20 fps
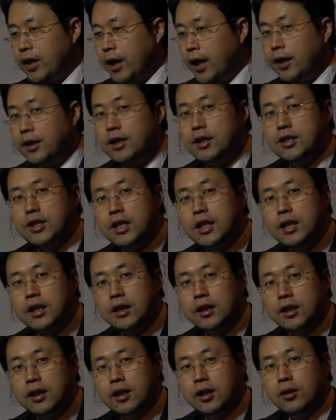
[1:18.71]

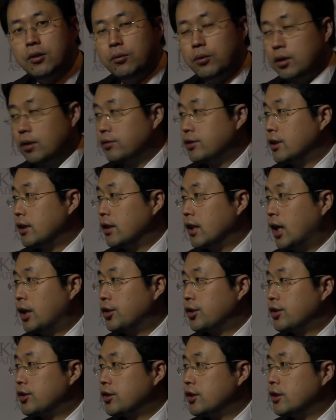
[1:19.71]
ADT one of the
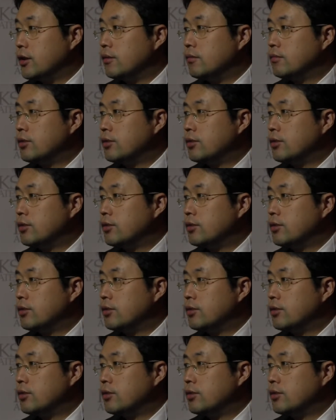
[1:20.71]
largest uh,